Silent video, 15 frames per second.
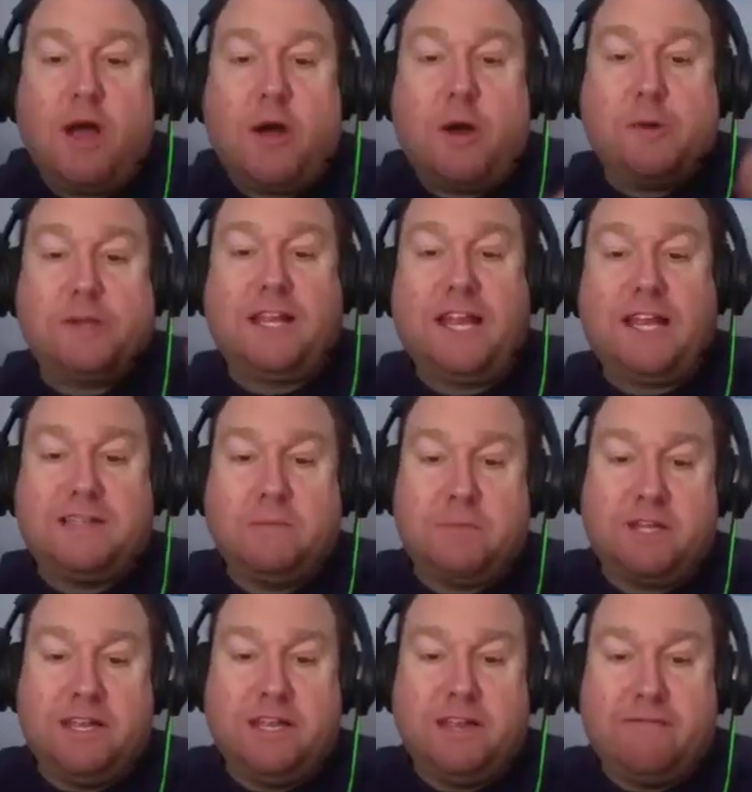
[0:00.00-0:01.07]
I would like to
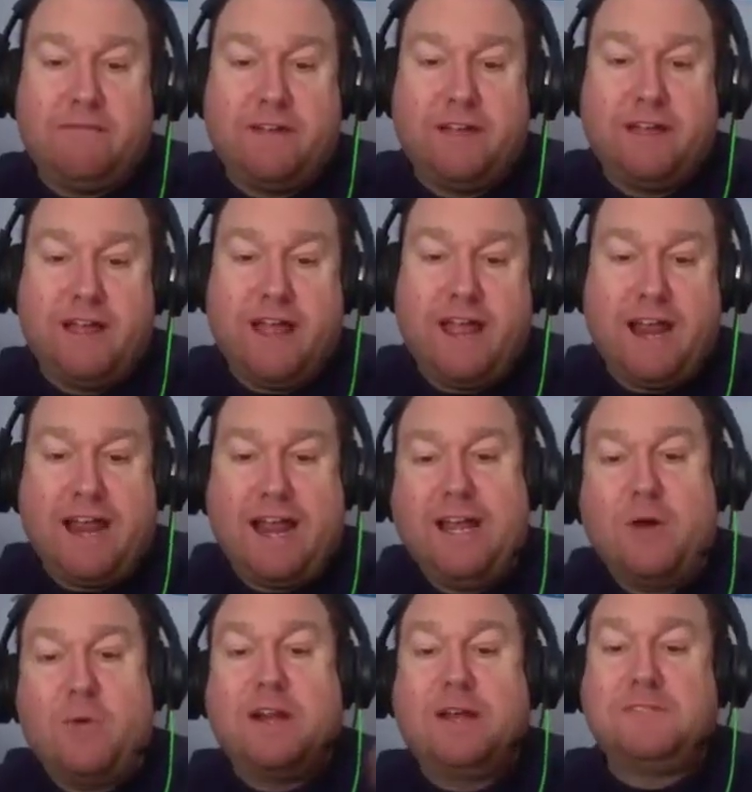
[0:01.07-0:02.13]
believe, yep. and I
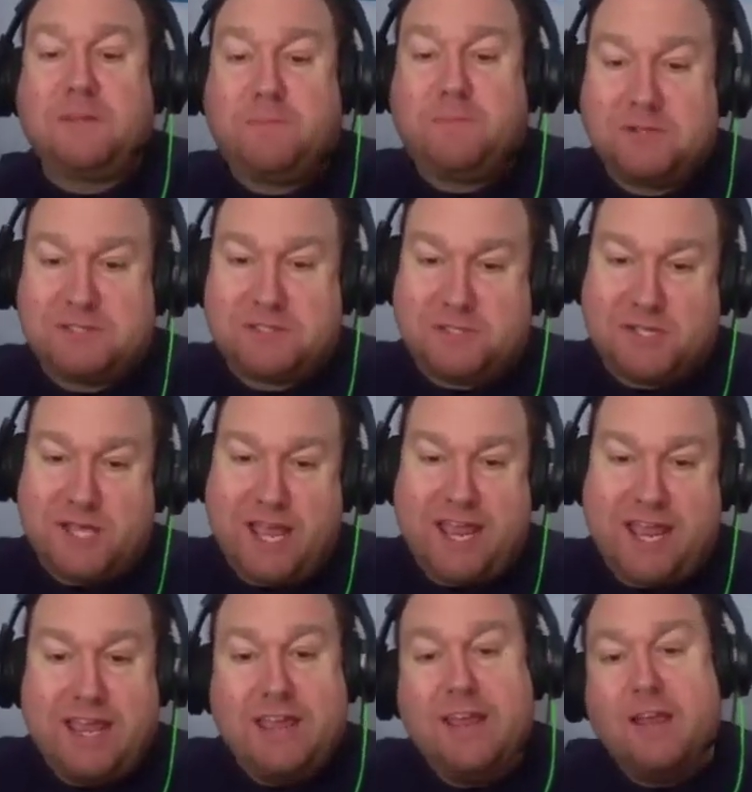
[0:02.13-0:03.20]
know what I'm supposed to
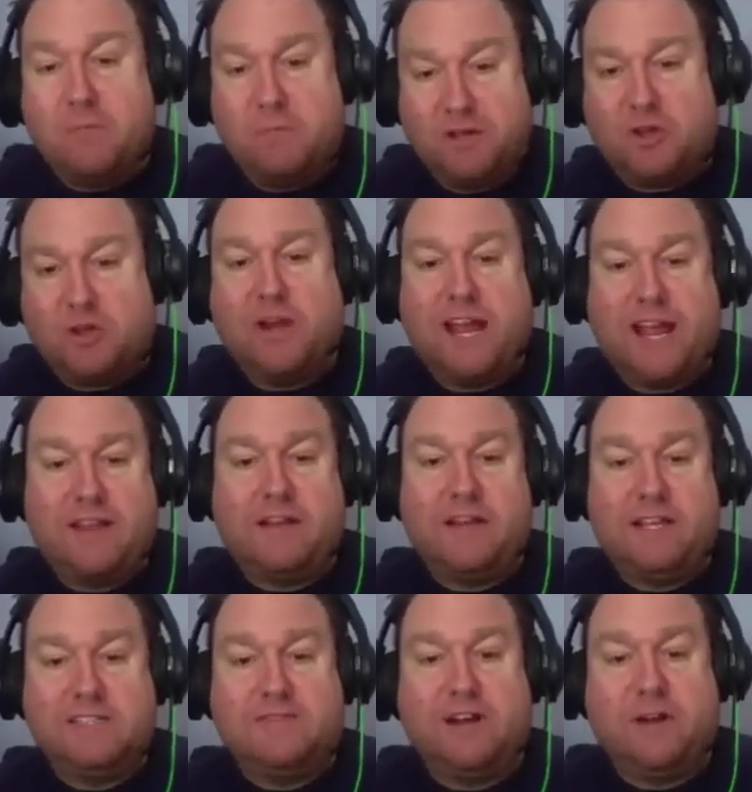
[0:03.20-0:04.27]
say, but the
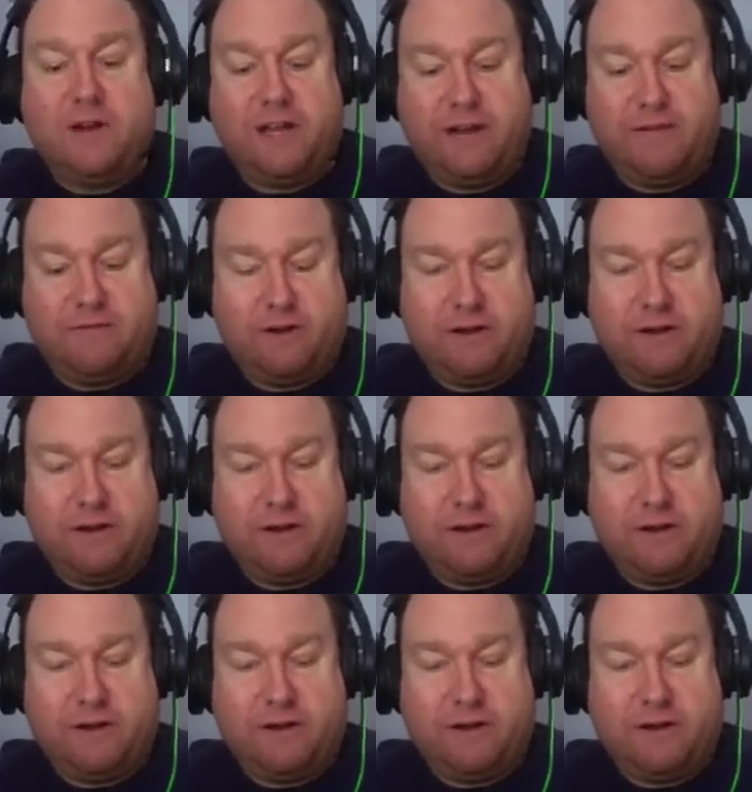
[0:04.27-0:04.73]
reality is very different.